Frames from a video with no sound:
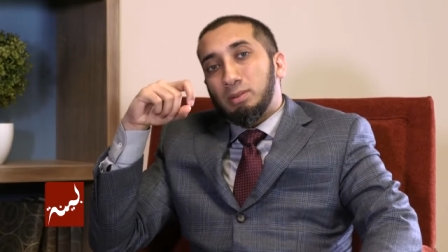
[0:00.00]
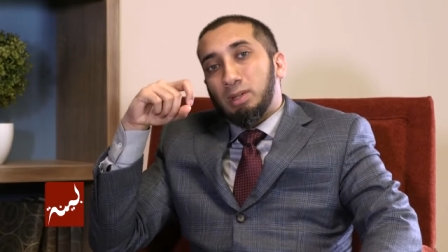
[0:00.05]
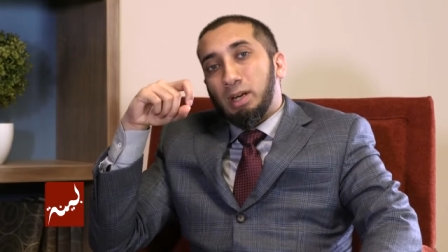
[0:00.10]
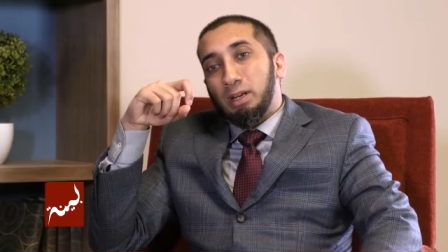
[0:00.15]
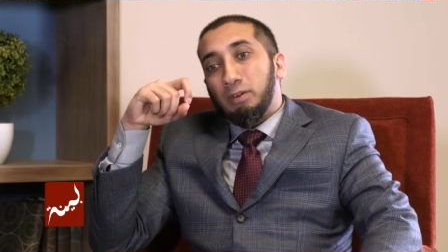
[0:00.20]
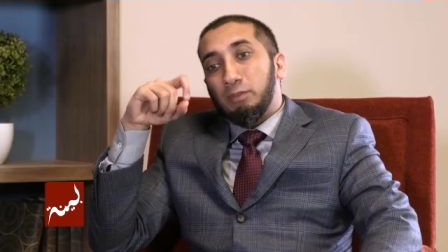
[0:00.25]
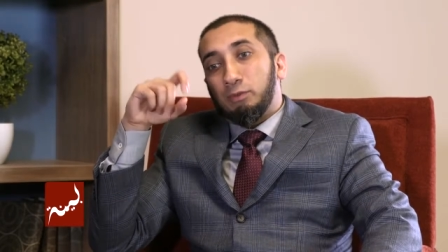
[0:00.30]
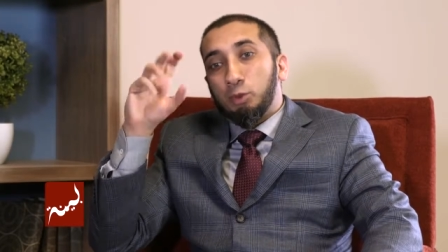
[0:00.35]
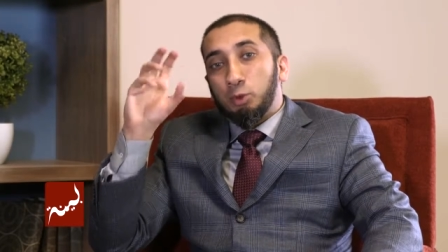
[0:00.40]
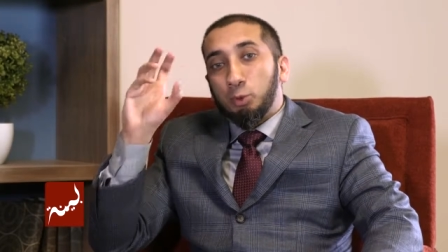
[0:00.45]

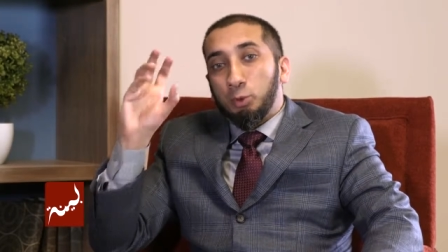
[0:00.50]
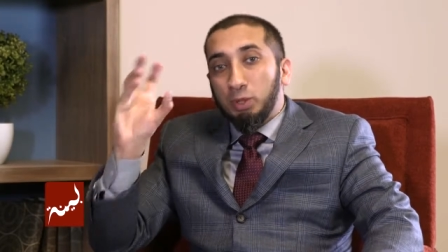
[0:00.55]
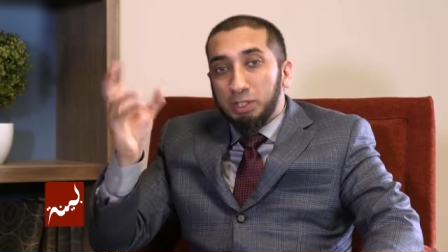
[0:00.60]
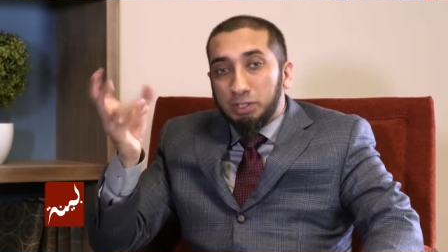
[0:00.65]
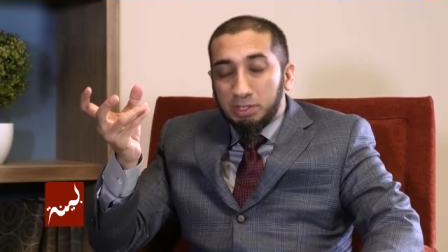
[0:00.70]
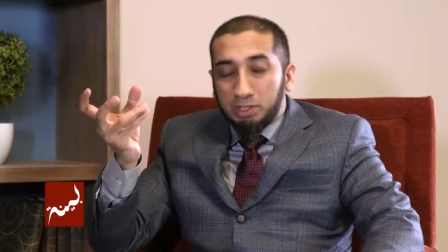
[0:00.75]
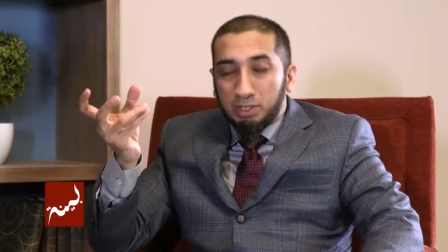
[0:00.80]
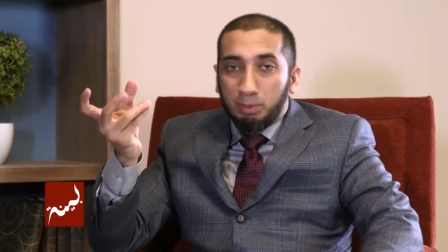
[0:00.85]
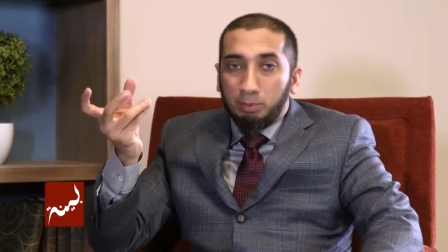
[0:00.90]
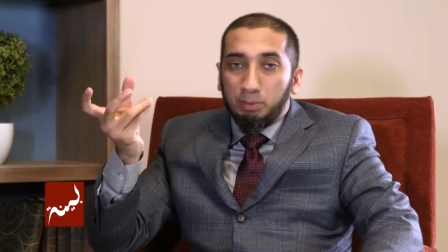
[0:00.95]
kind of
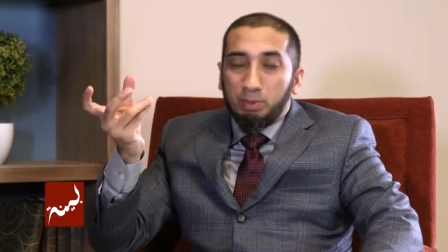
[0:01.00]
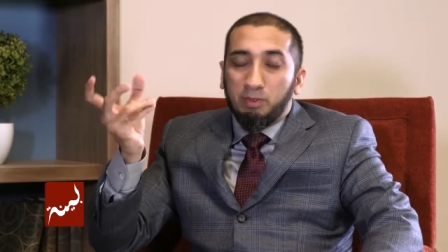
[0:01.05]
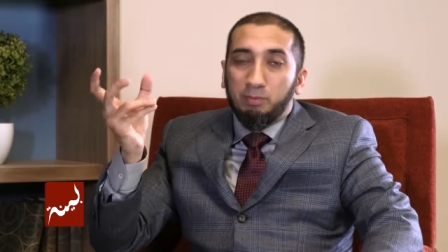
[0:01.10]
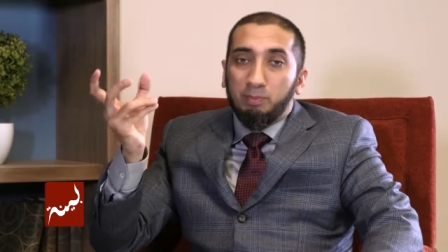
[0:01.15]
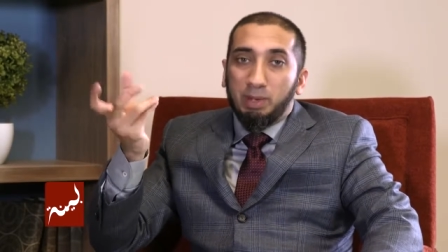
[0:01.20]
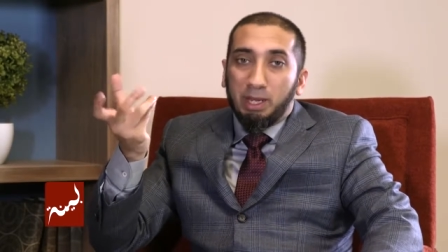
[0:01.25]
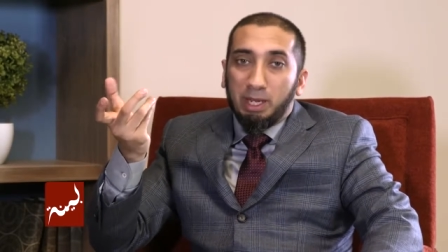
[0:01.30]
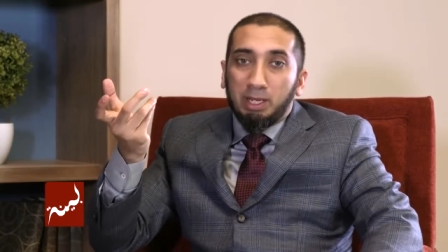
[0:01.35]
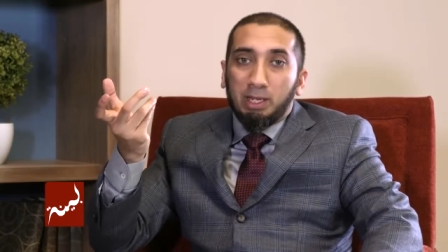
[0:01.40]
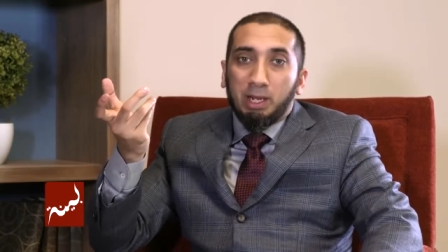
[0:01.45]
twist that we've
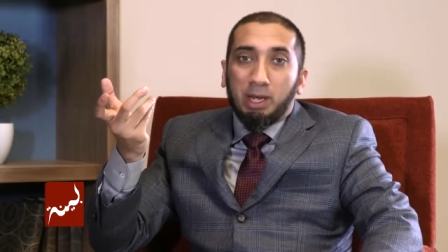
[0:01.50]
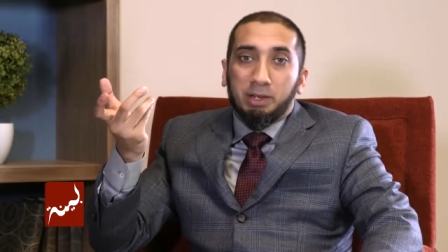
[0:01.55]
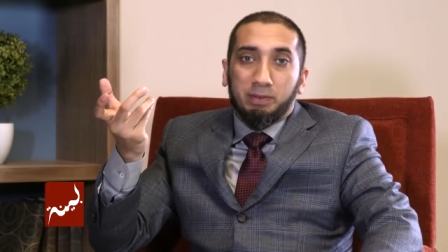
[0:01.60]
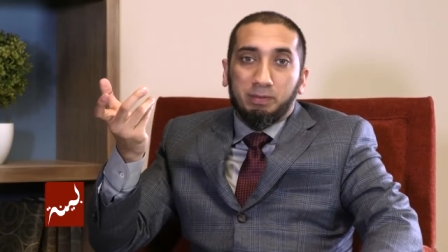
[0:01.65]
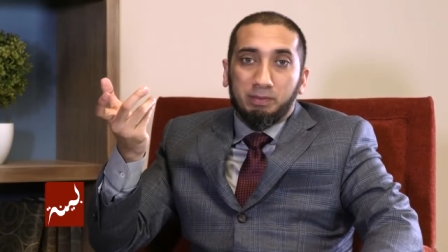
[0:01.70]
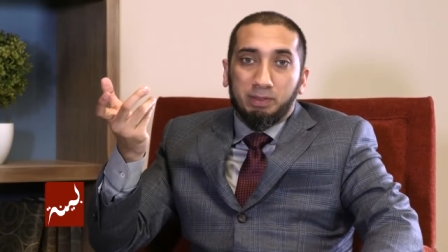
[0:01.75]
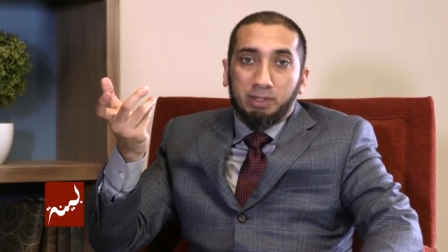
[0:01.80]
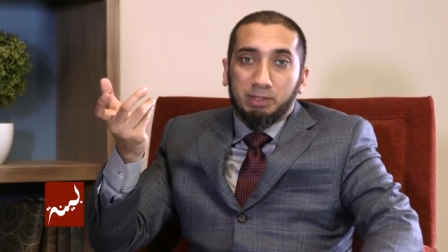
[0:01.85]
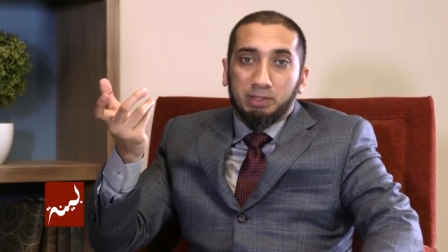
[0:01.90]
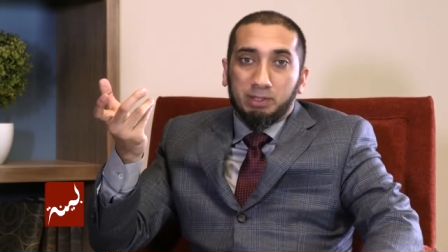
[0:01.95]
made out
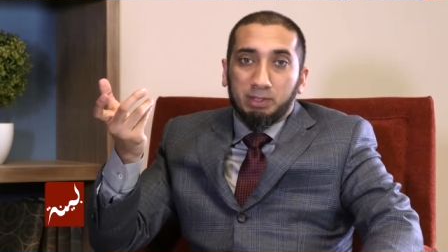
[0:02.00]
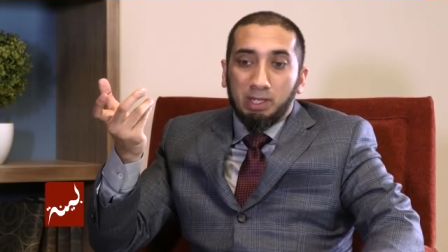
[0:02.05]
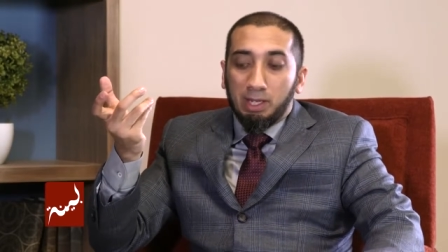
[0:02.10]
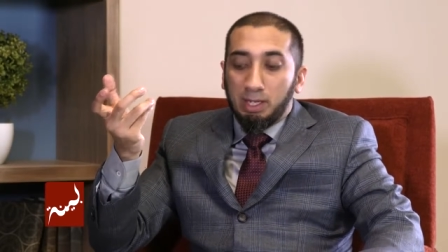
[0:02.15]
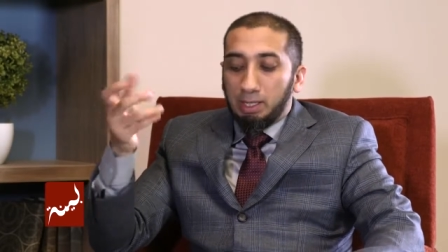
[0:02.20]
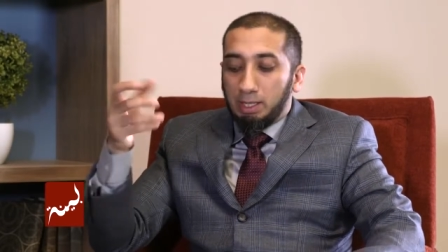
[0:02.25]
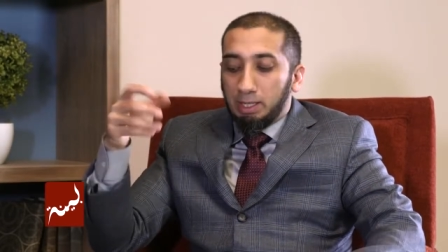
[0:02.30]
of this